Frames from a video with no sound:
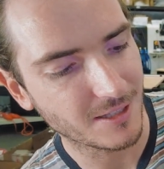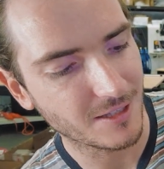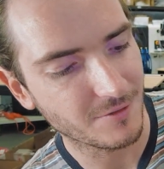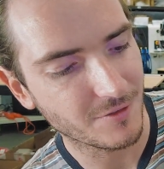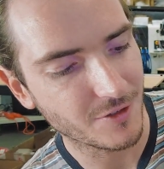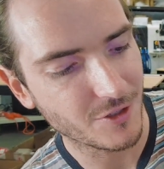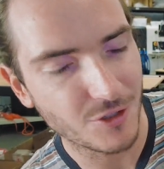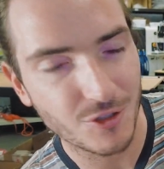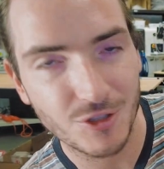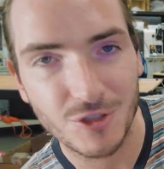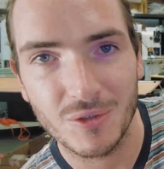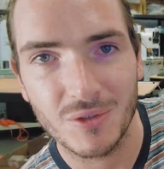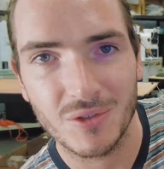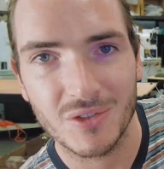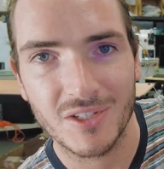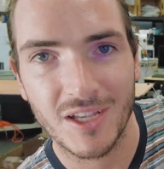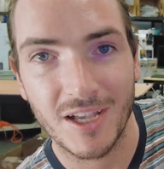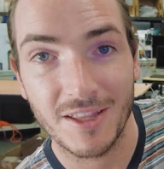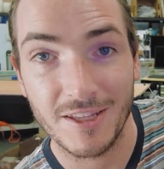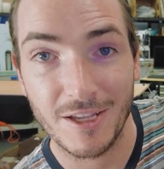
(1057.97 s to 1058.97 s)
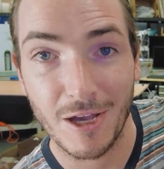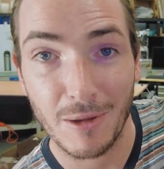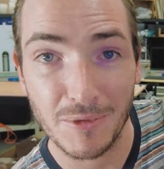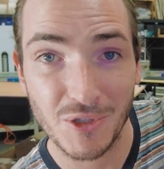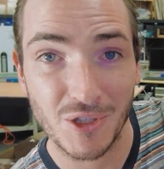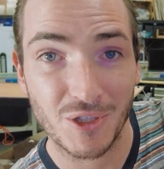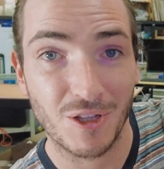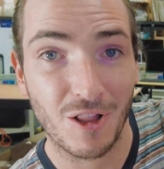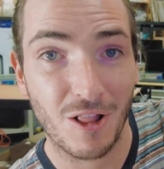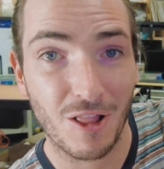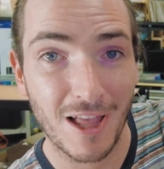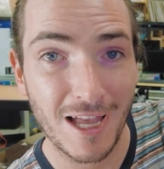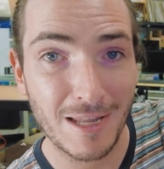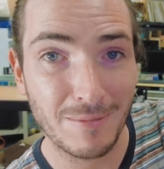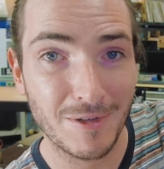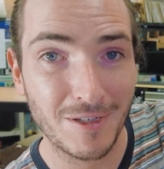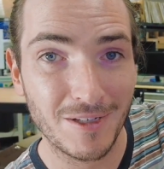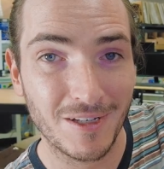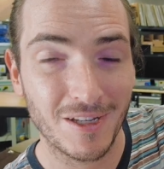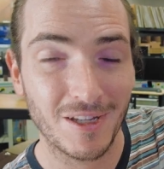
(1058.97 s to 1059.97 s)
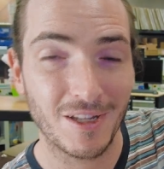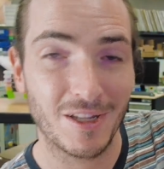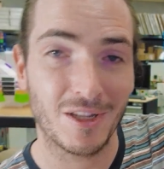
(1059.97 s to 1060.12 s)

The fiducials are the optical alignment,